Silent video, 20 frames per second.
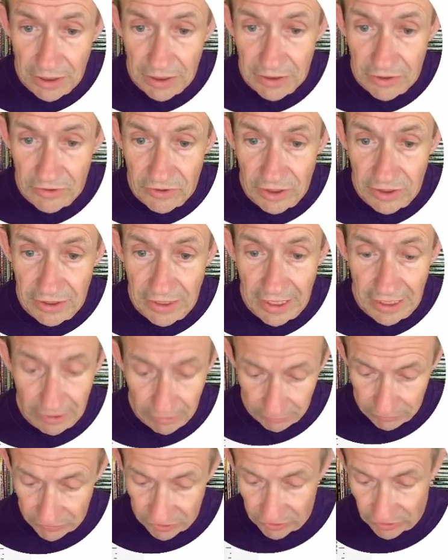So now
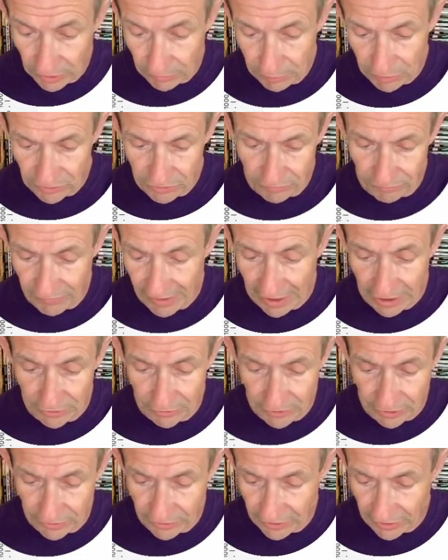I'm just going to put some values
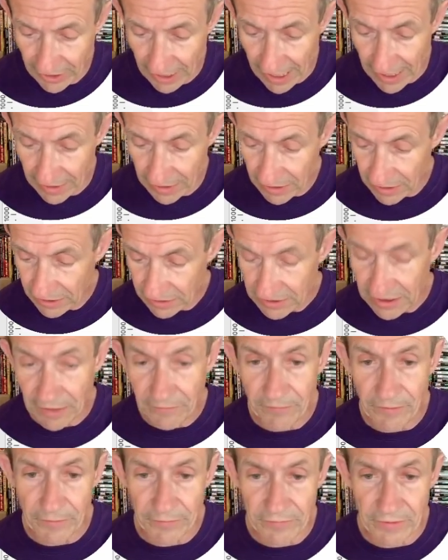into that, say
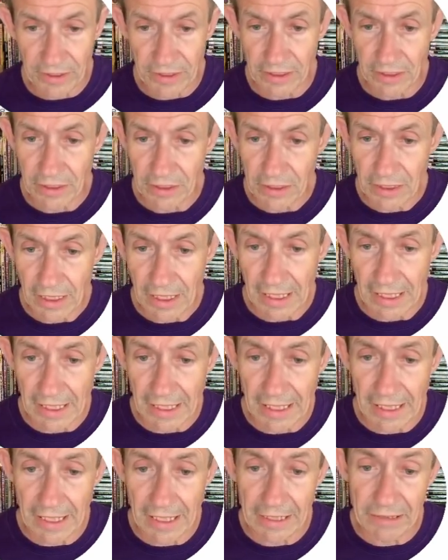fifty
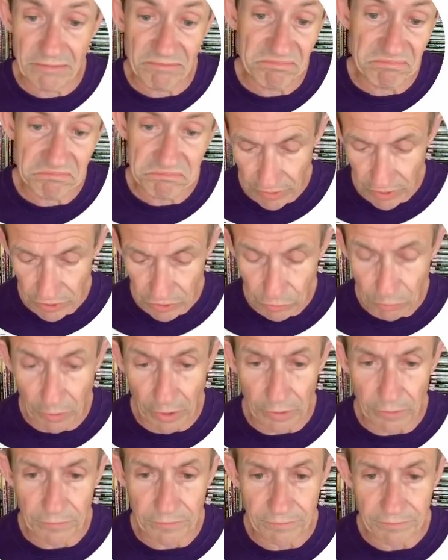and
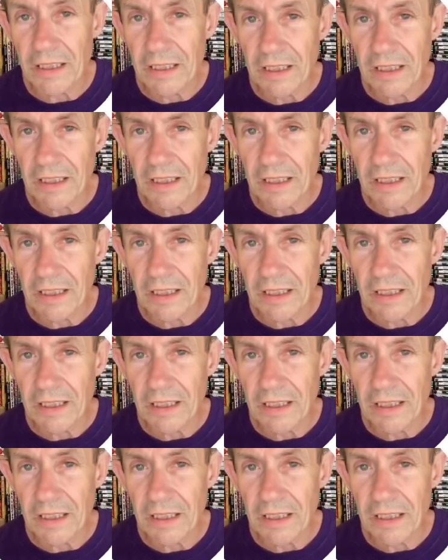twelve.